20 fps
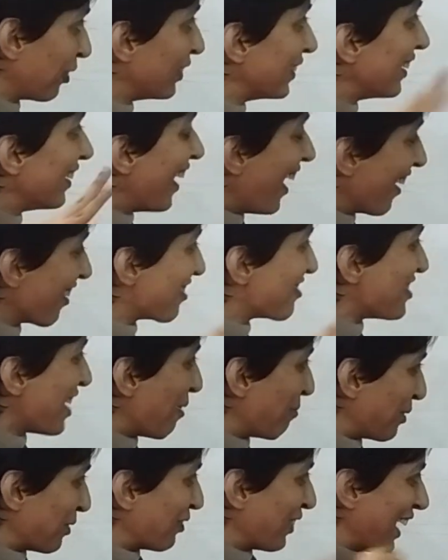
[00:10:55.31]
In the last
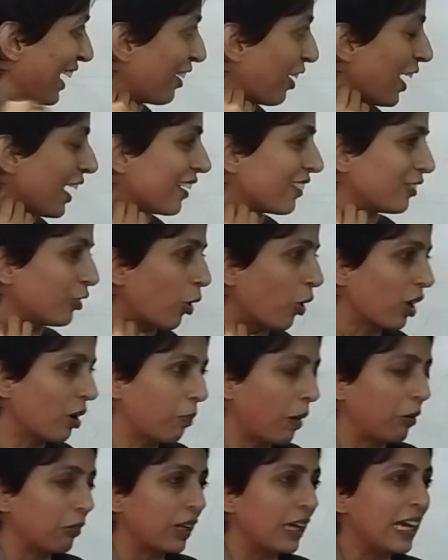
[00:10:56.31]
chapter, when I talk
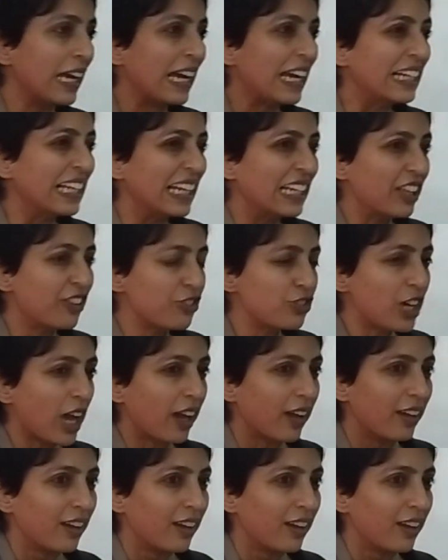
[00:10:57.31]
about Delhi's